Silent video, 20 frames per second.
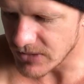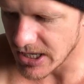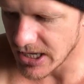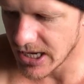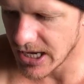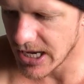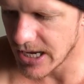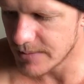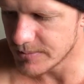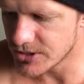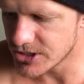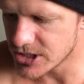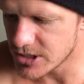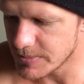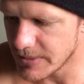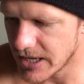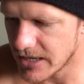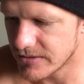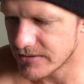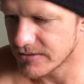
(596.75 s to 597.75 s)
uh, just
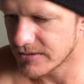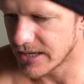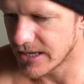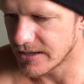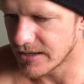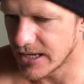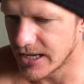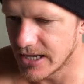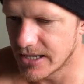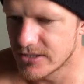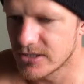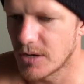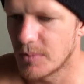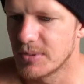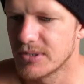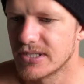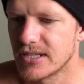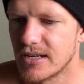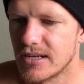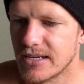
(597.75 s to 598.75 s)
about uh,
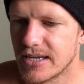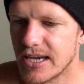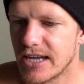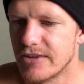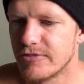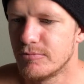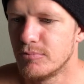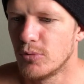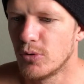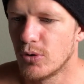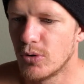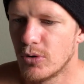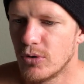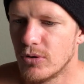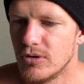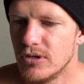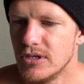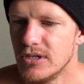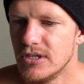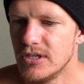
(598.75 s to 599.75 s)
topics that are kind of
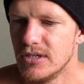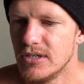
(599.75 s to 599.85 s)
more,